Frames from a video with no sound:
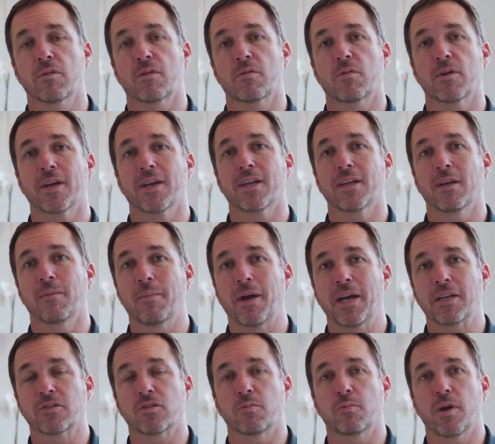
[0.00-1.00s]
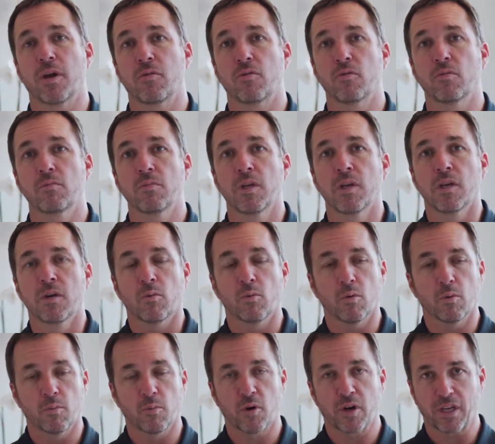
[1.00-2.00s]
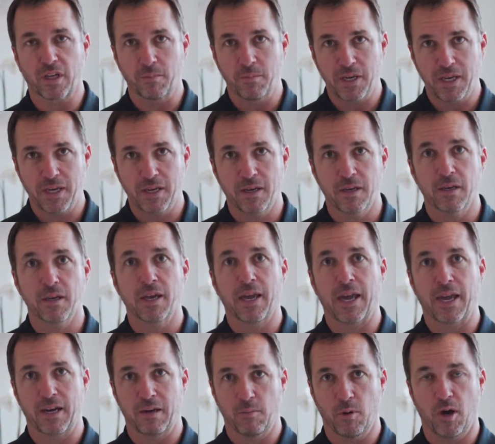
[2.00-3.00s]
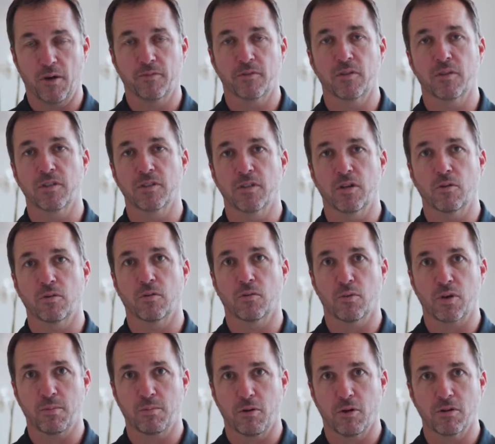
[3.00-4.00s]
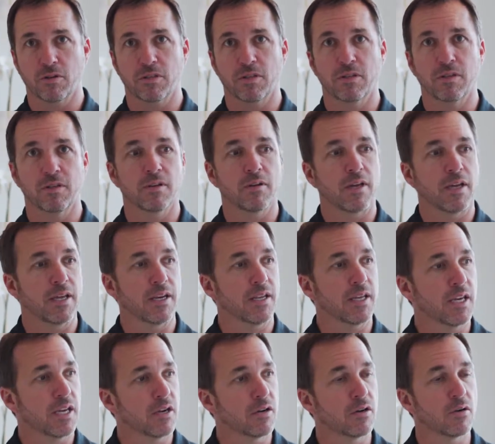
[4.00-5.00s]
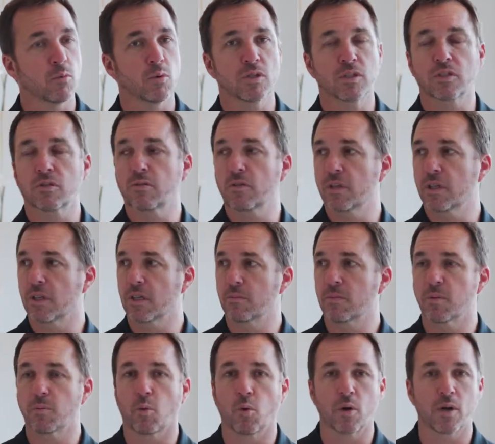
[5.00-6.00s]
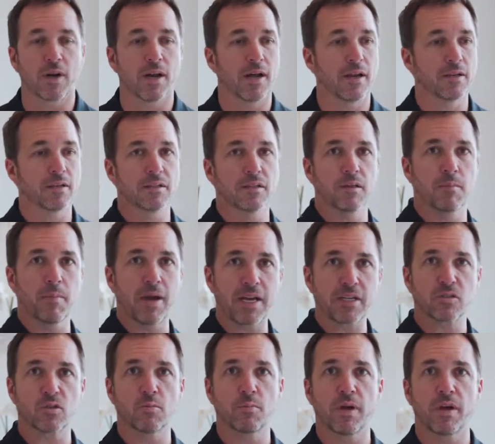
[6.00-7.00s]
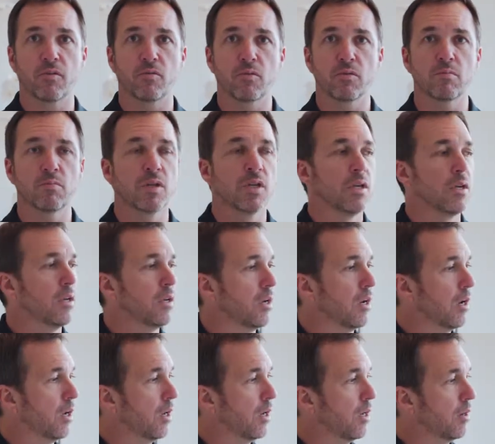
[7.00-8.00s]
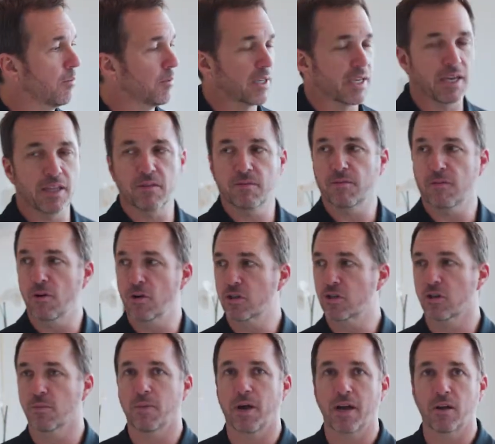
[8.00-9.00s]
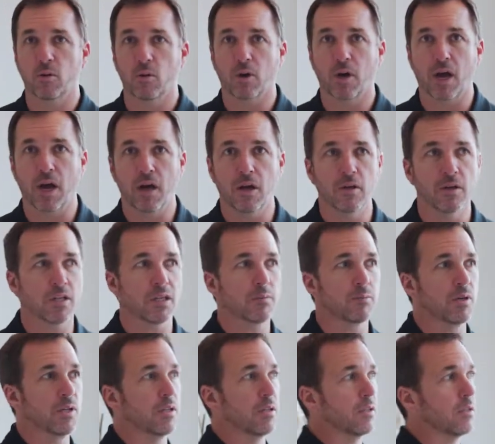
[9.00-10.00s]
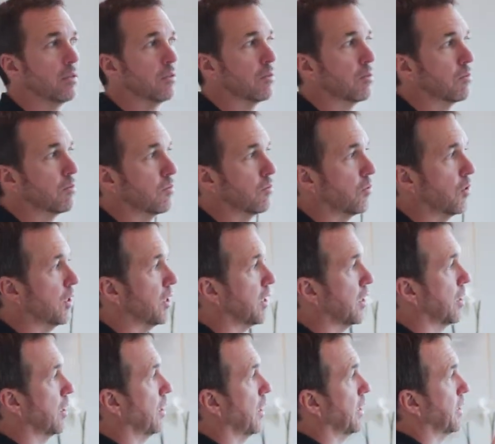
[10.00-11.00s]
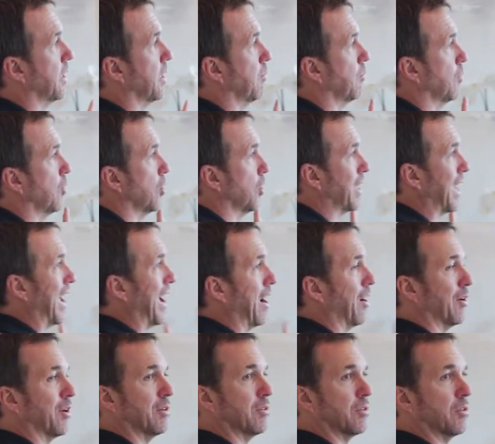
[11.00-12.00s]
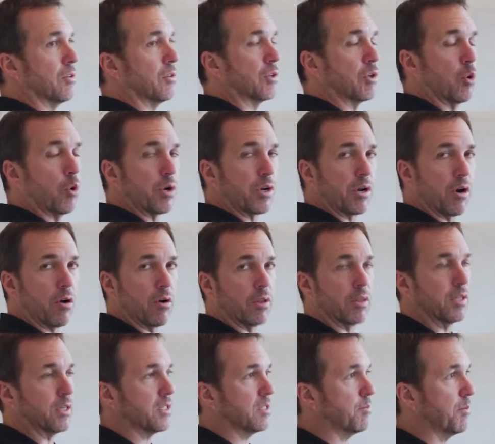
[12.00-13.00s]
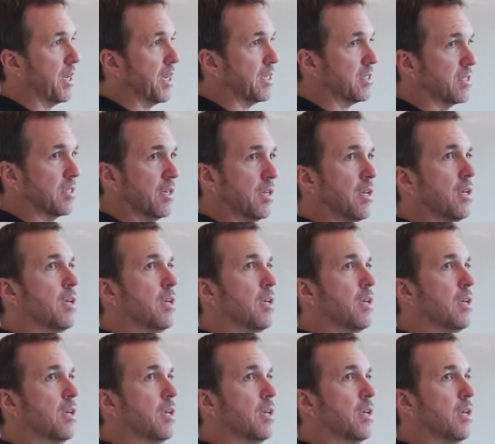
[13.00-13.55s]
3 in the master bedroom. We'll bring them in, hand them off to the zone 3 person. And here, what you're really gonna be pointing out is the master bedroom. Again, furniture by Old Colony, but you're really gonna let them look out into the courtyard in this space.